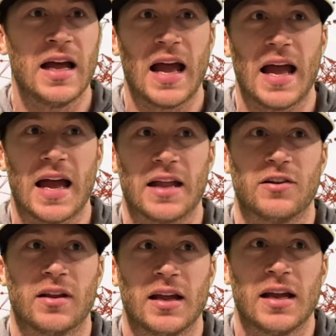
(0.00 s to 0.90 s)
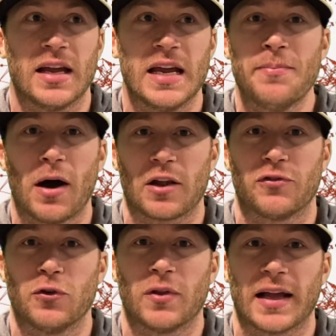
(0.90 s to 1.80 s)
And he bought us
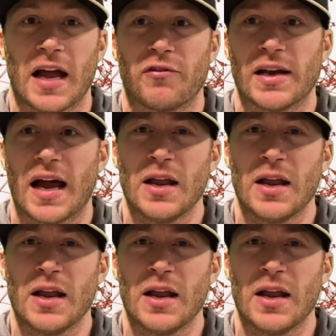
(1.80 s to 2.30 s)
food like every night.